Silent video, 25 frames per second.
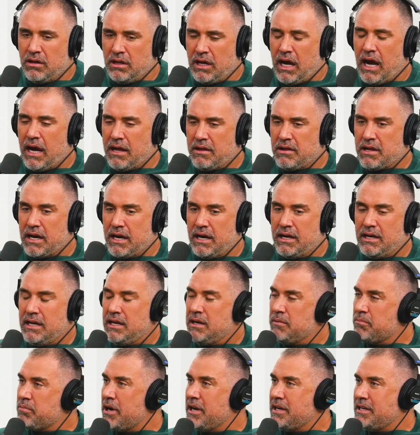I said, I
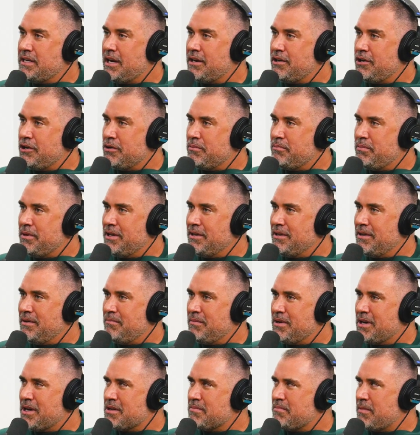need a breakdown of your billing
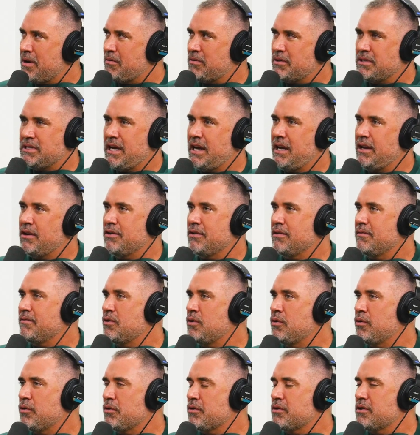because my retainer, of
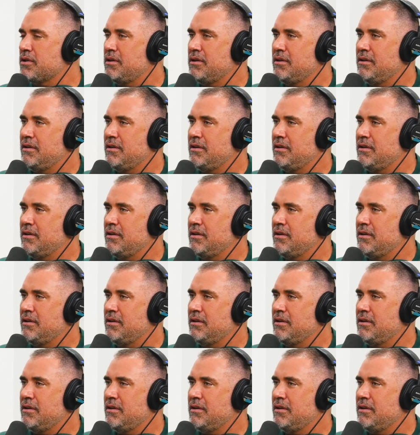course,